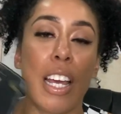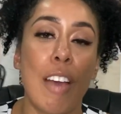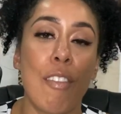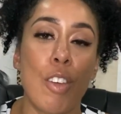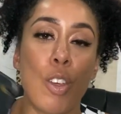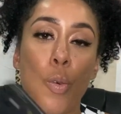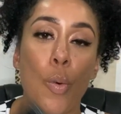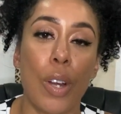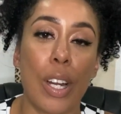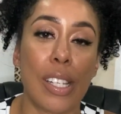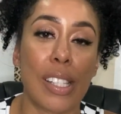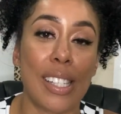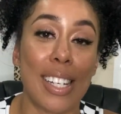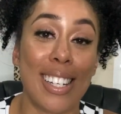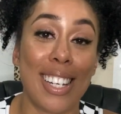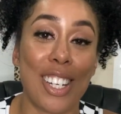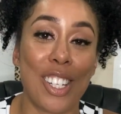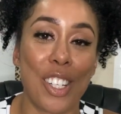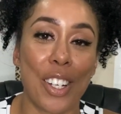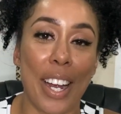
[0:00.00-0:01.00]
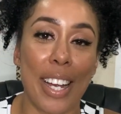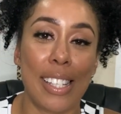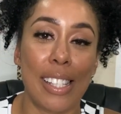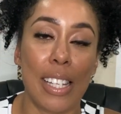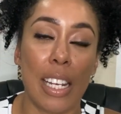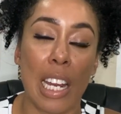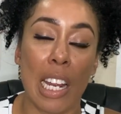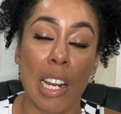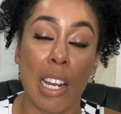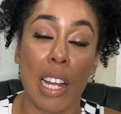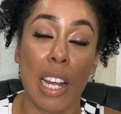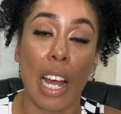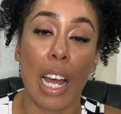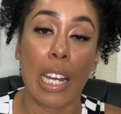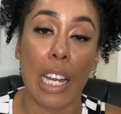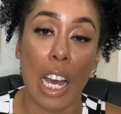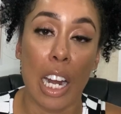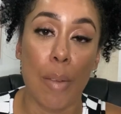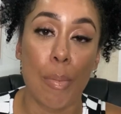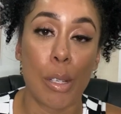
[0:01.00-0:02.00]
If you wanna send us your STD
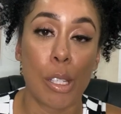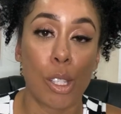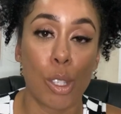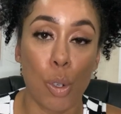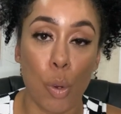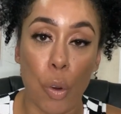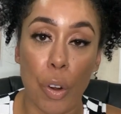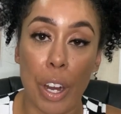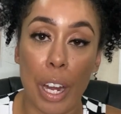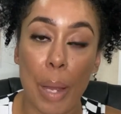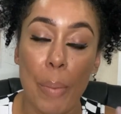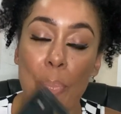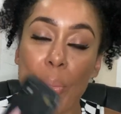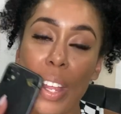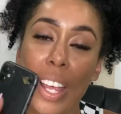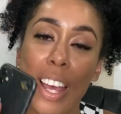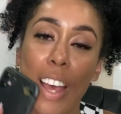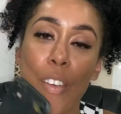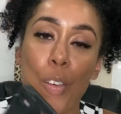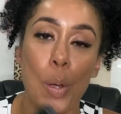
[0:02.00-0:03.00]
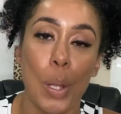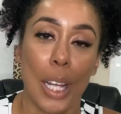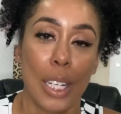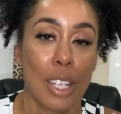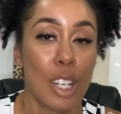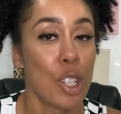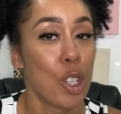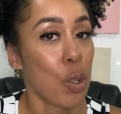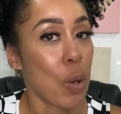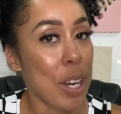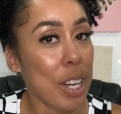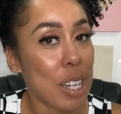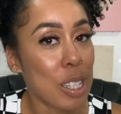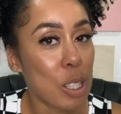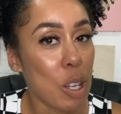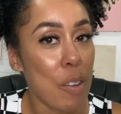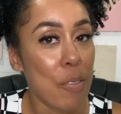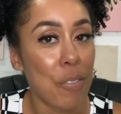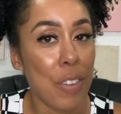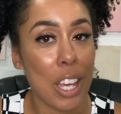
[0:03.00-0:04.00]
anonymous story, if you'd like to join us
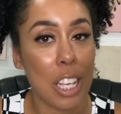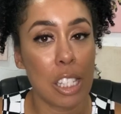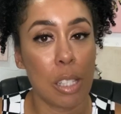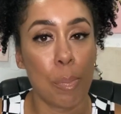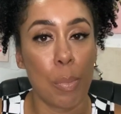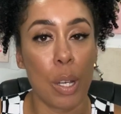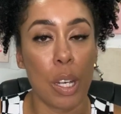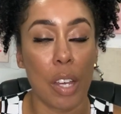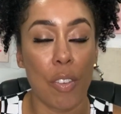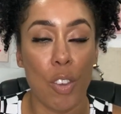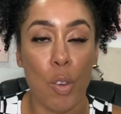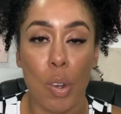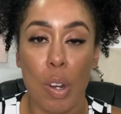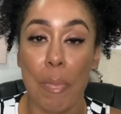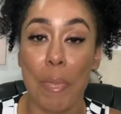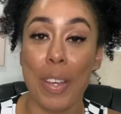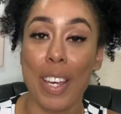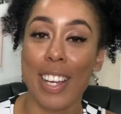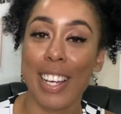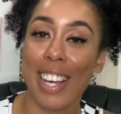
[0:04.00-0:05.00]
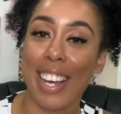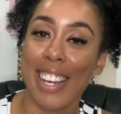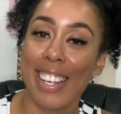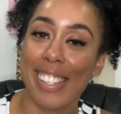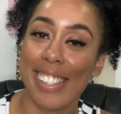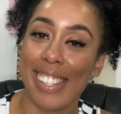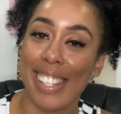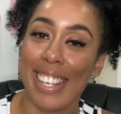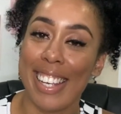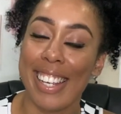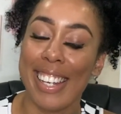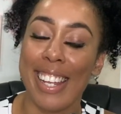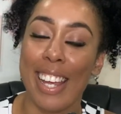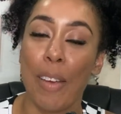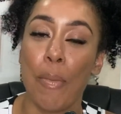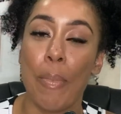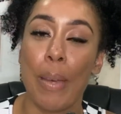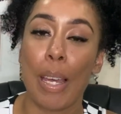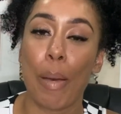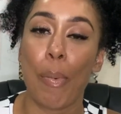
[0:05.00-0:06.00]
on Facebook, if you wanna be a cousin
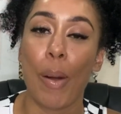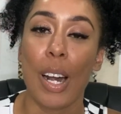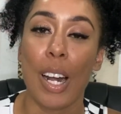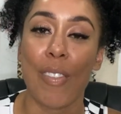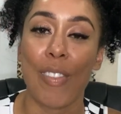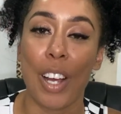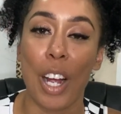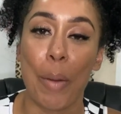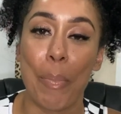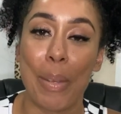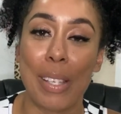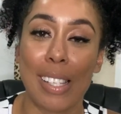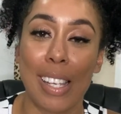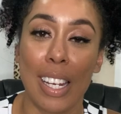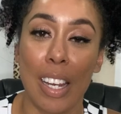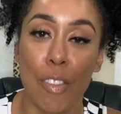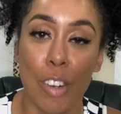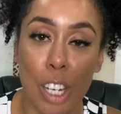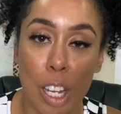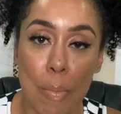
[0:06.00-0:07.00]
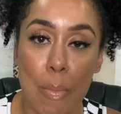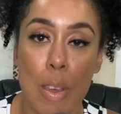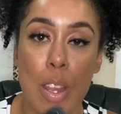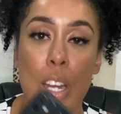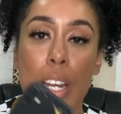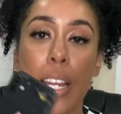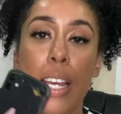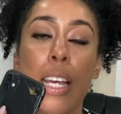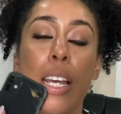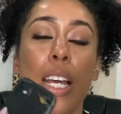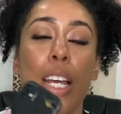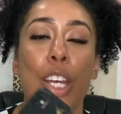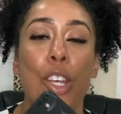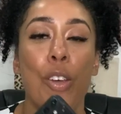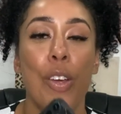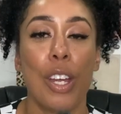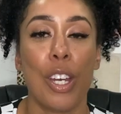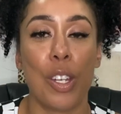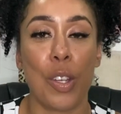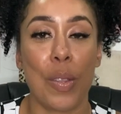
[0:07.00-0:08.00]
and be a part part of the Herpes can never community, you
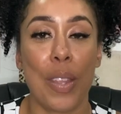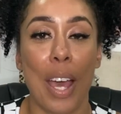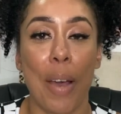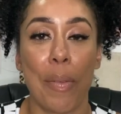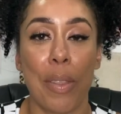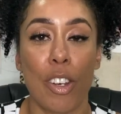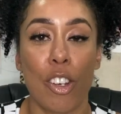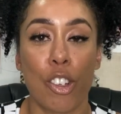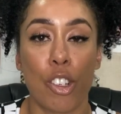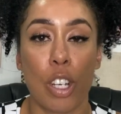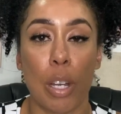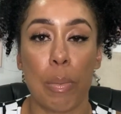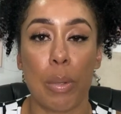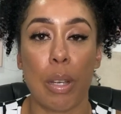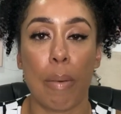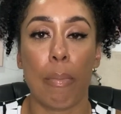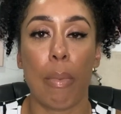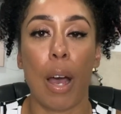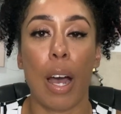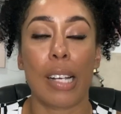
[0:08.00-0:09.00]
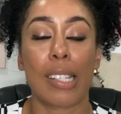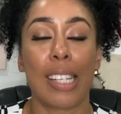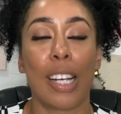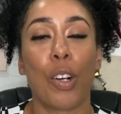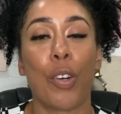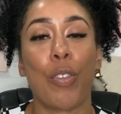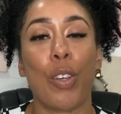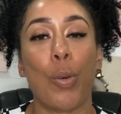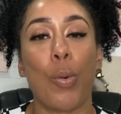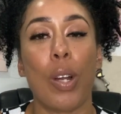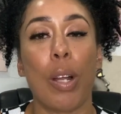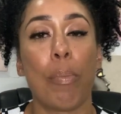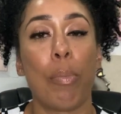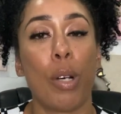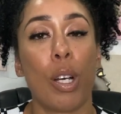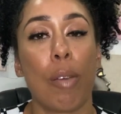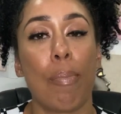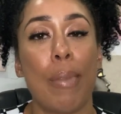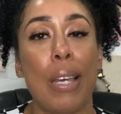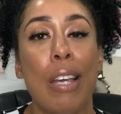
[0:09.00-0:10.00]
can do that with the description box. Or if you wanna
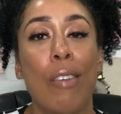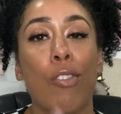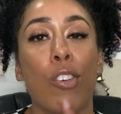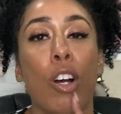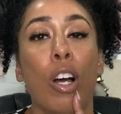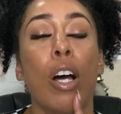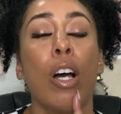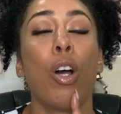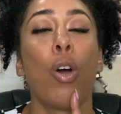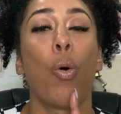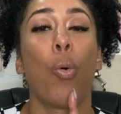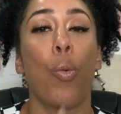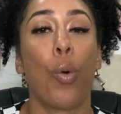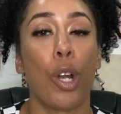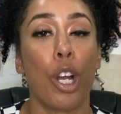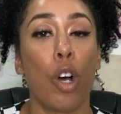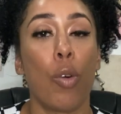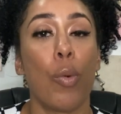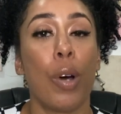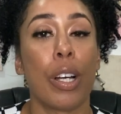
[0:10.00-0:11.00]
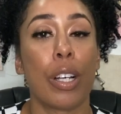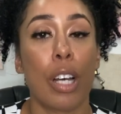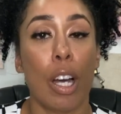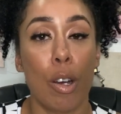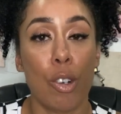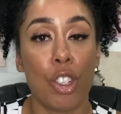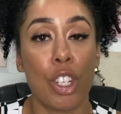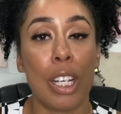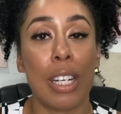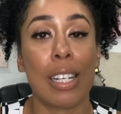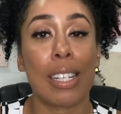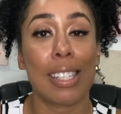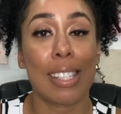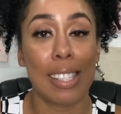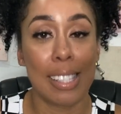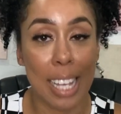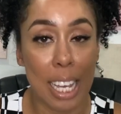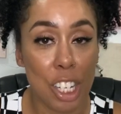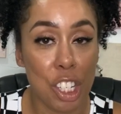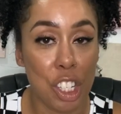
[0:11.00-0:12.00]
book me for a one-on-one -on -one coaching
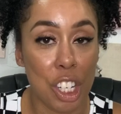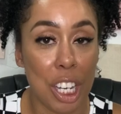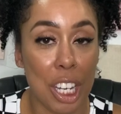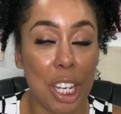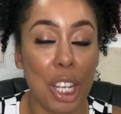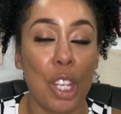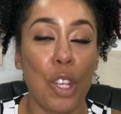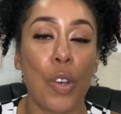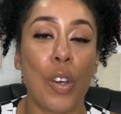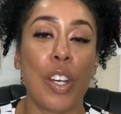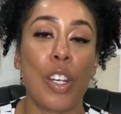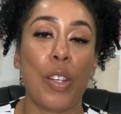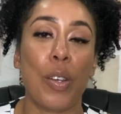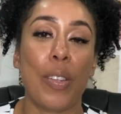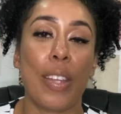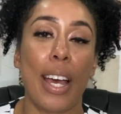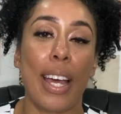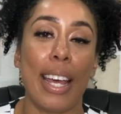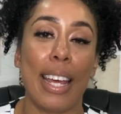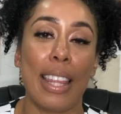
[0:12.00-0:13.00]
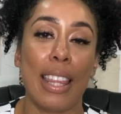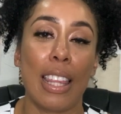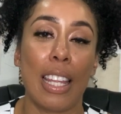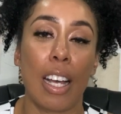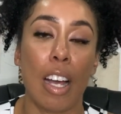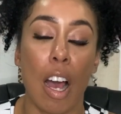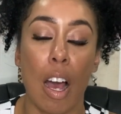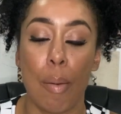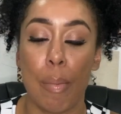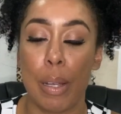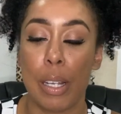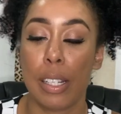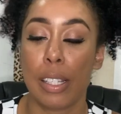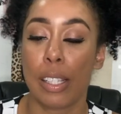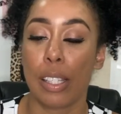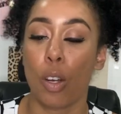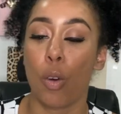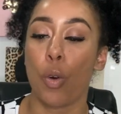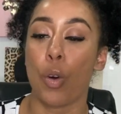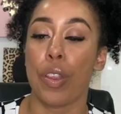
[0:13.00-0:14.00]
session, you can do that in the comments
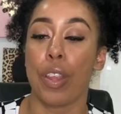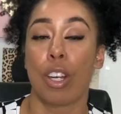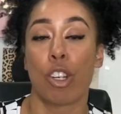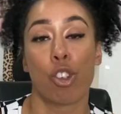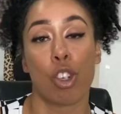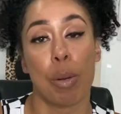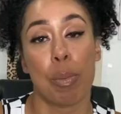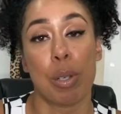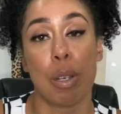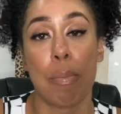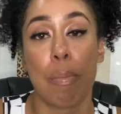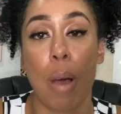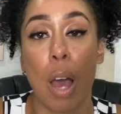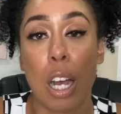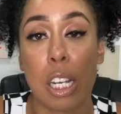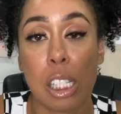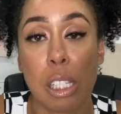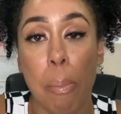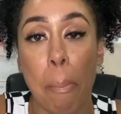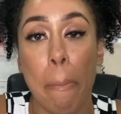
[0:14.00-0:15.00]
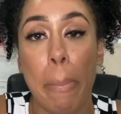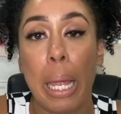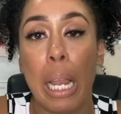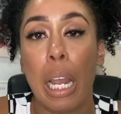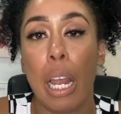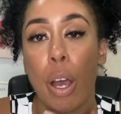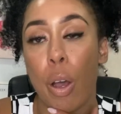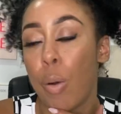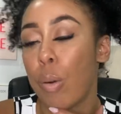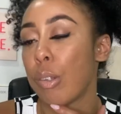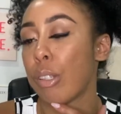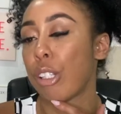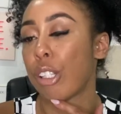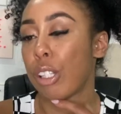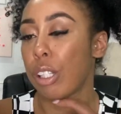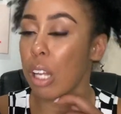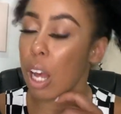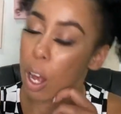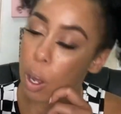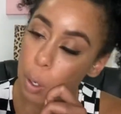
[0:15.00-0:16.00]
or the description box below.
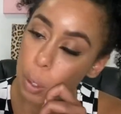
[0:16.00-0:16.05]
So